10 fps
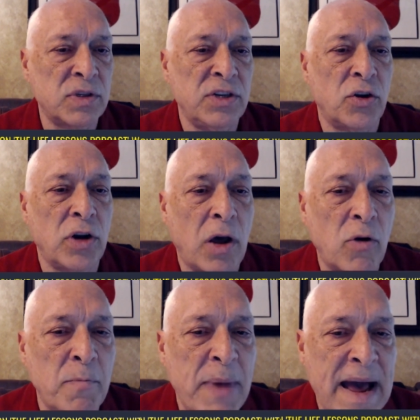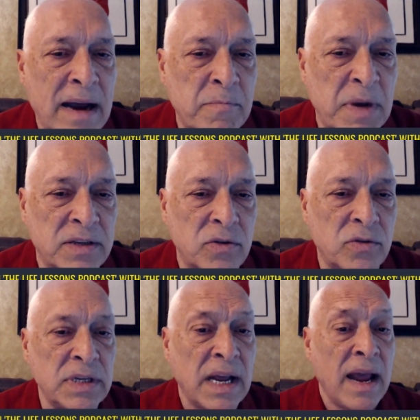and your lower back
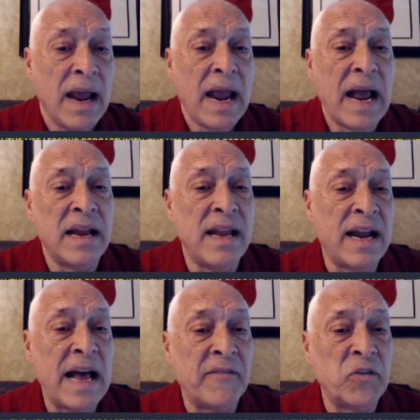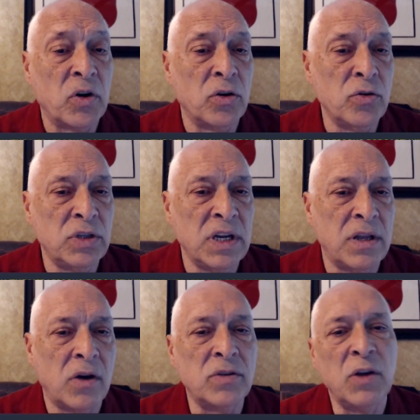muscles. And then after it loosened
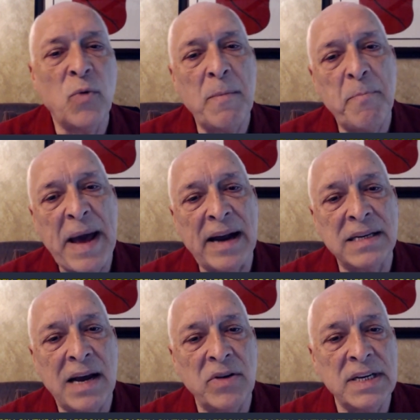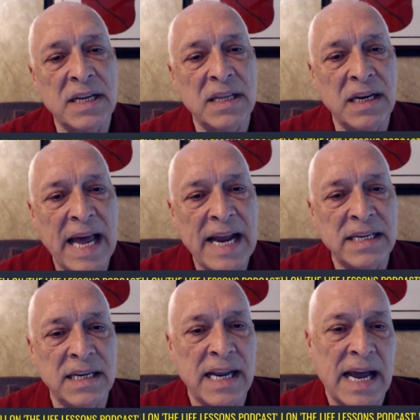those, it went back down into the
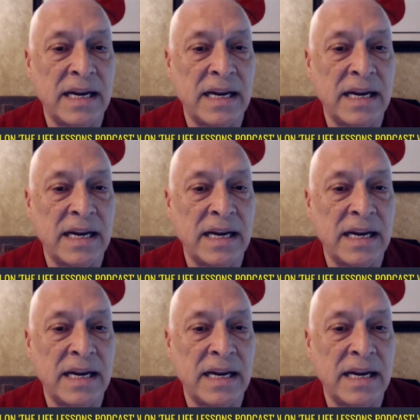legs again.